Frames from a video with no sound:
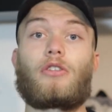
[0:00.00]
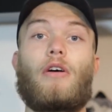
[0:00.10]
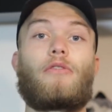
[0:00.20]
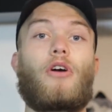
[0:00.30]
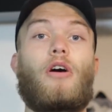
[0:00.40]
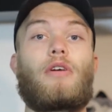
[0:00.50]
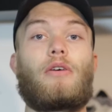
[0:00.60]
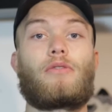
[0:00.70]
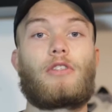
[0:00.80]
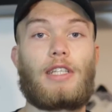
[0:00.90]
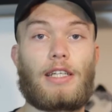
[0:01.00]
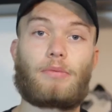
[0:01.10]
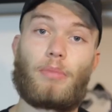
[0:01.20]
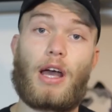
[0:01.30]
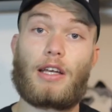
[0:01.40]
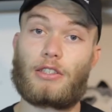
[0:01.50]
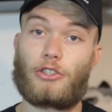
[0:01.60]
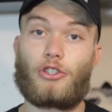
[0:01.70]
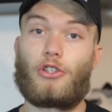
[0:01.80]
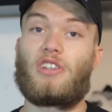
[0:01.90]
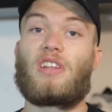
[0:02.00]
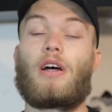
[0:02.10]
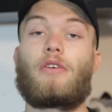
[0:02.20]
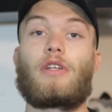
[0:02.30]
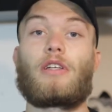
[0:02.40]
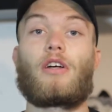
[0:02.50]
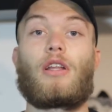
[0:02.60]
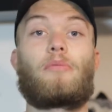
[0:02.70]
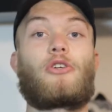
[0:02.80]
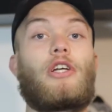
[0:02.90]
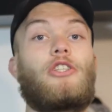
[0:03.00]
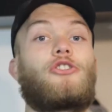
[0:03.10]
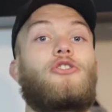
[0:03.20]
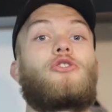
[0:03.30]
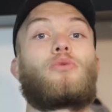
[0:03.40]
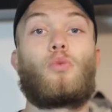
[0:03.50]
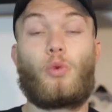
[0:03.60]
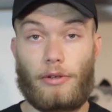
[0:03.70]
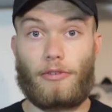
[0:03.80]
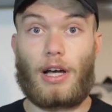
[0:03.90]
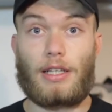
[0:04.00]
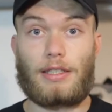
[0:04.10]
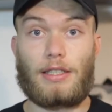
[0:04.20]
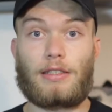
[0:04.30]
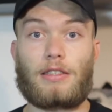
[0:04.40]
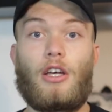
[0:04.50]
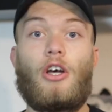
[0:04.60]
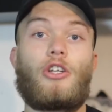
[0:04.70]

So I've got around six pairs to show you that are in collaborations with artists.